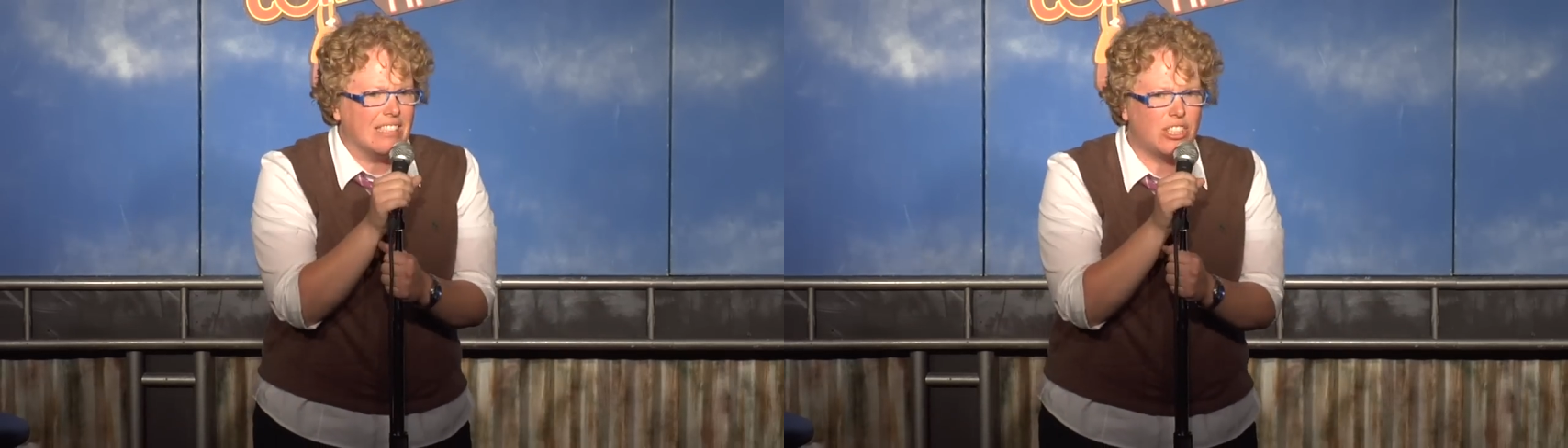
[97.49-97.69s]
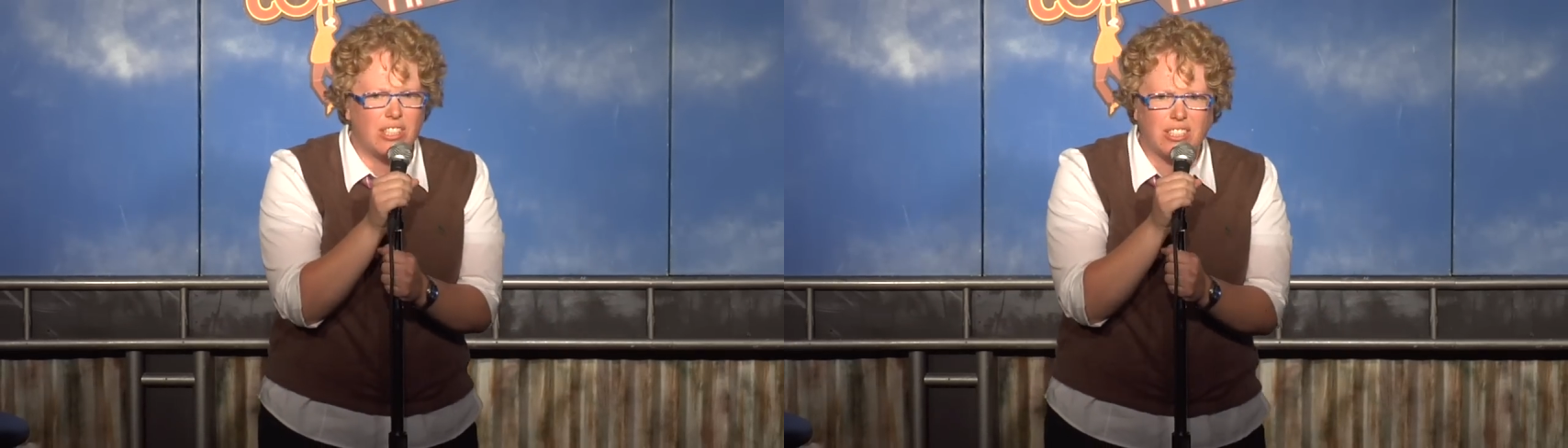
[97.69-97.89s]

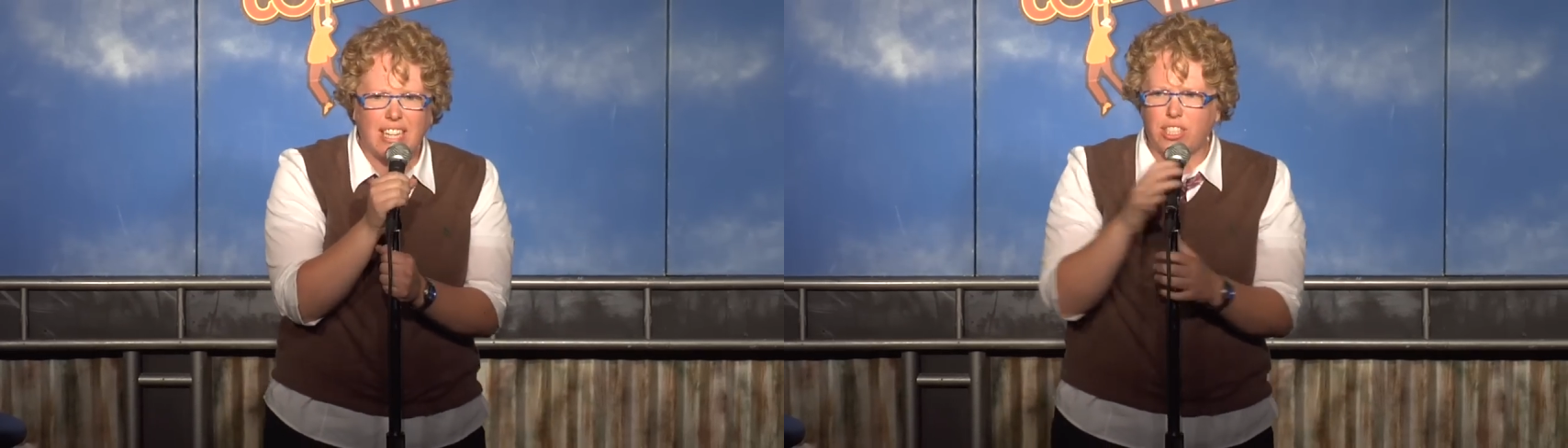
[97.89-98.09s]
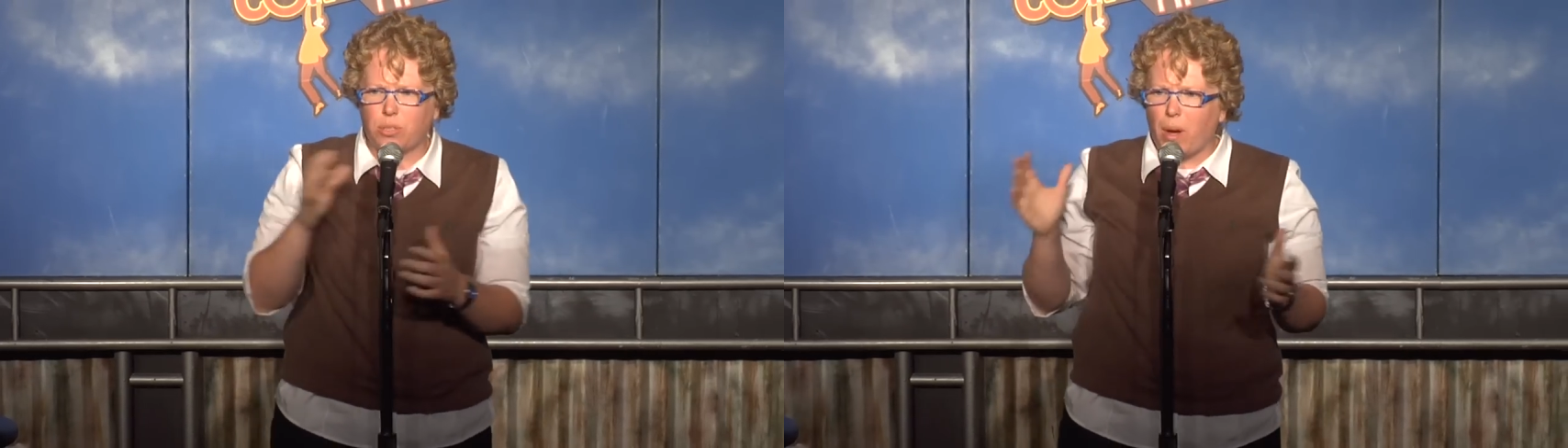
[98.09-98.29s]
She looks
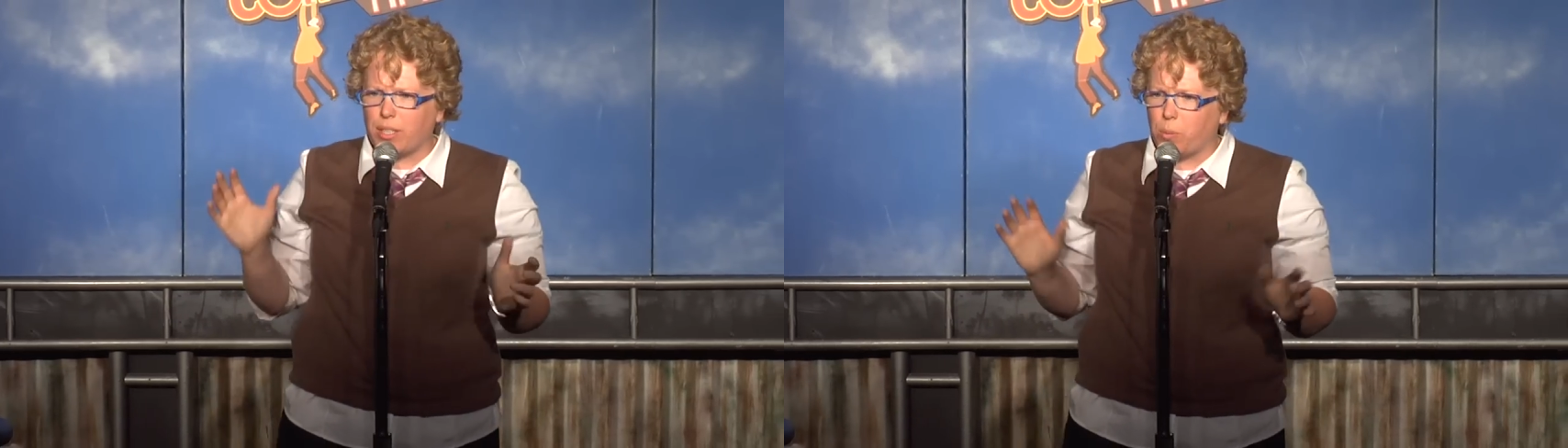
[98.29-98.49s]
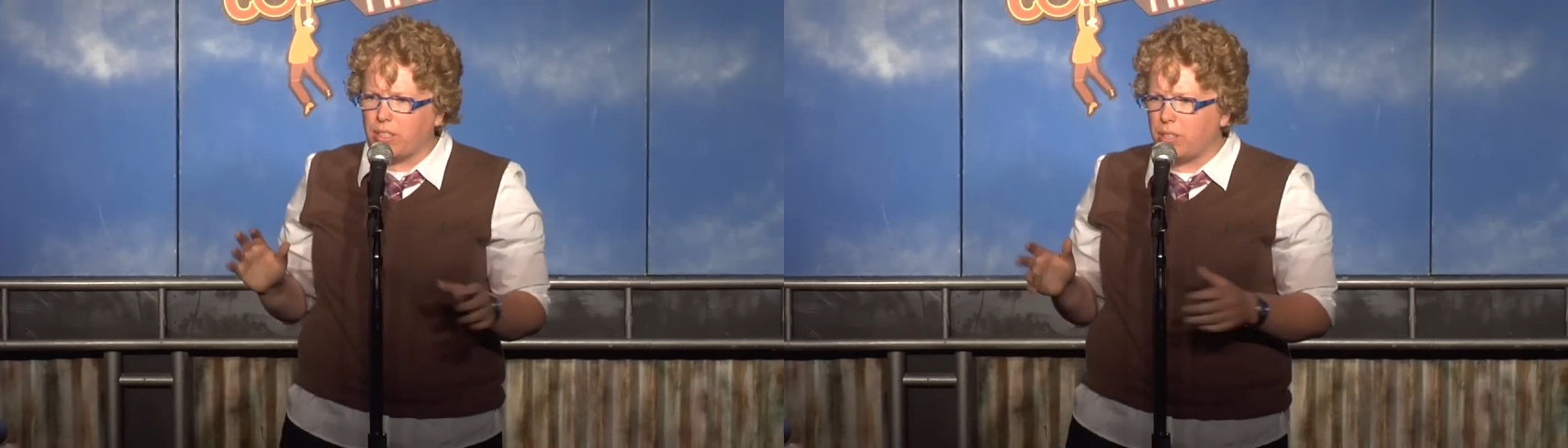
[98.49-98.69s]
like she's
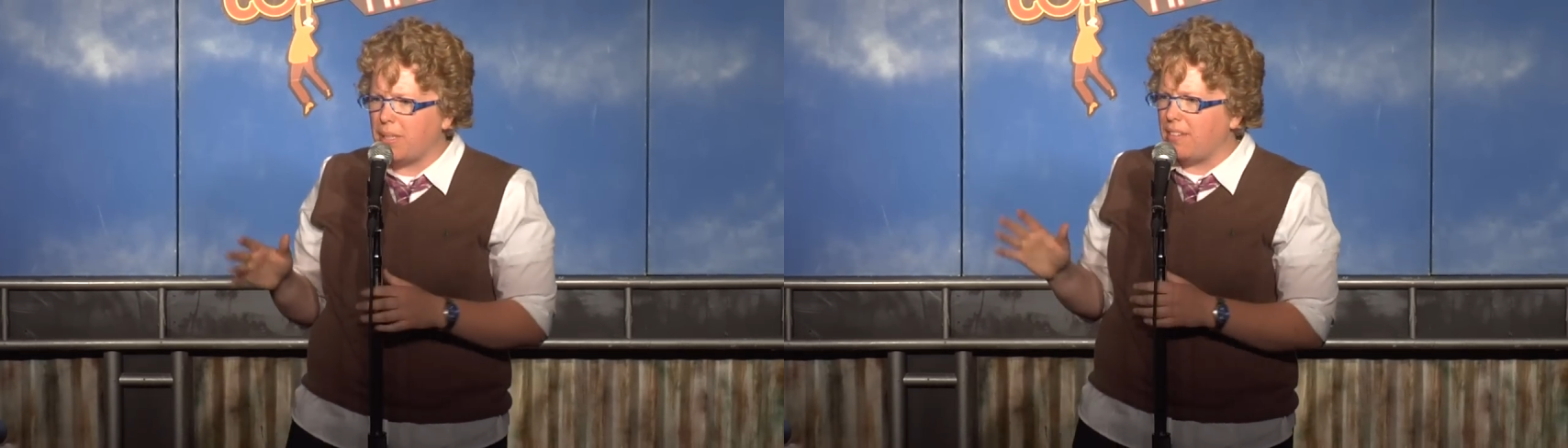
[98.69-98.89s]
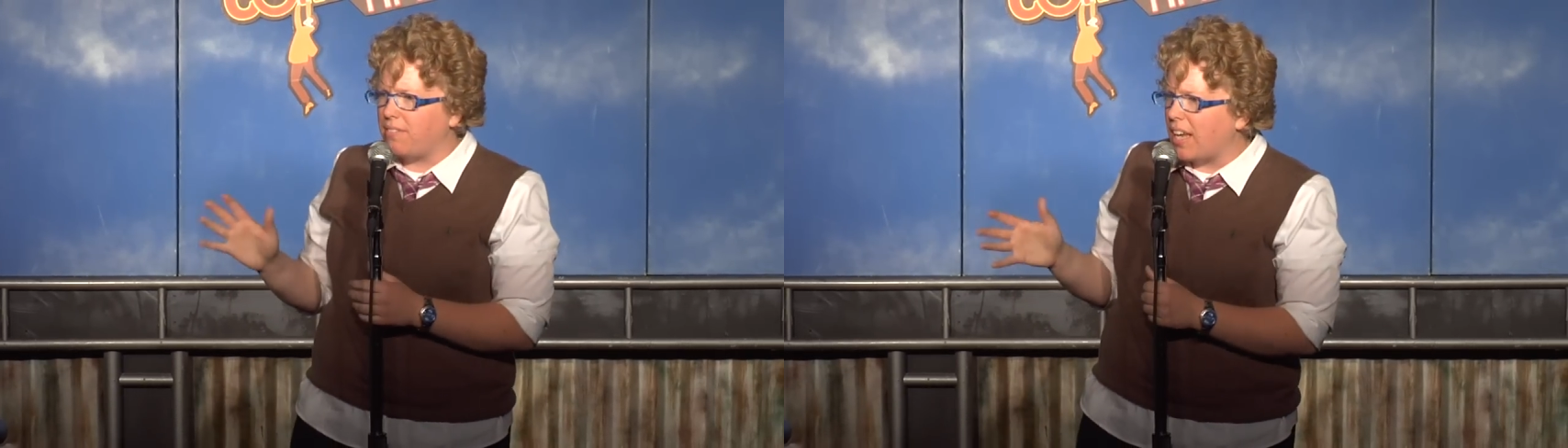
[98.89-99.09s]
watched one too
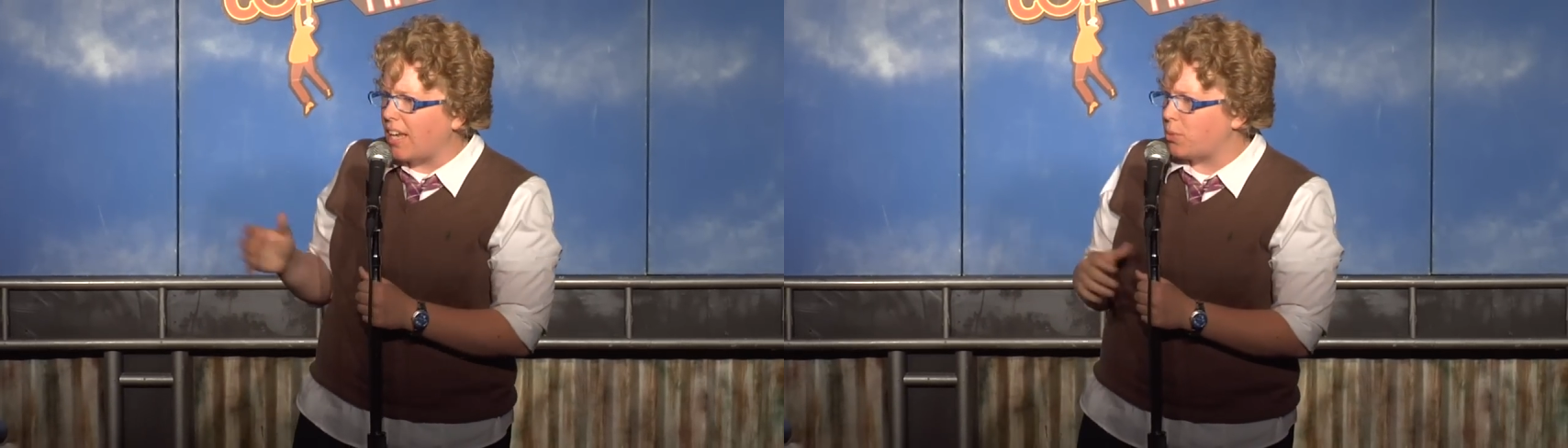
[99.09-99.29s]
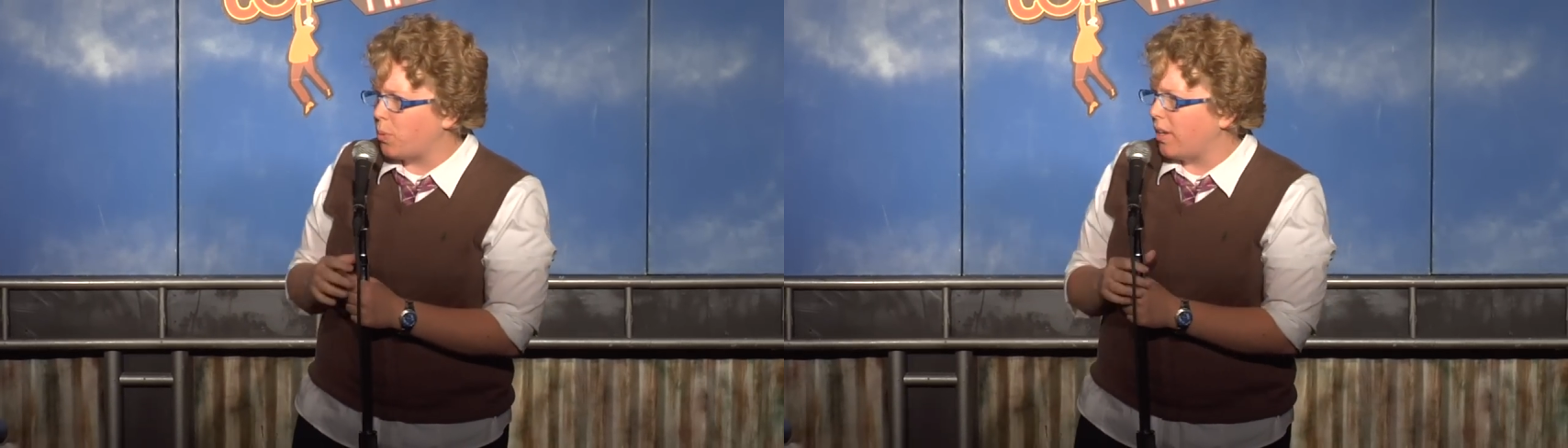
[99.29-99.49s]
many
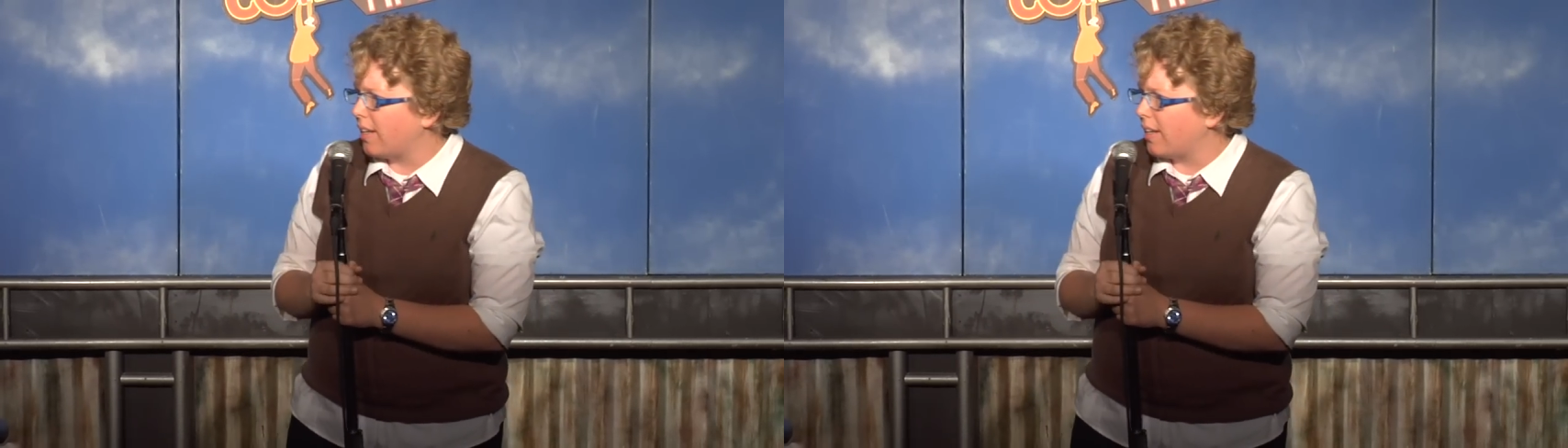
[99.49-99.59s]
VH1,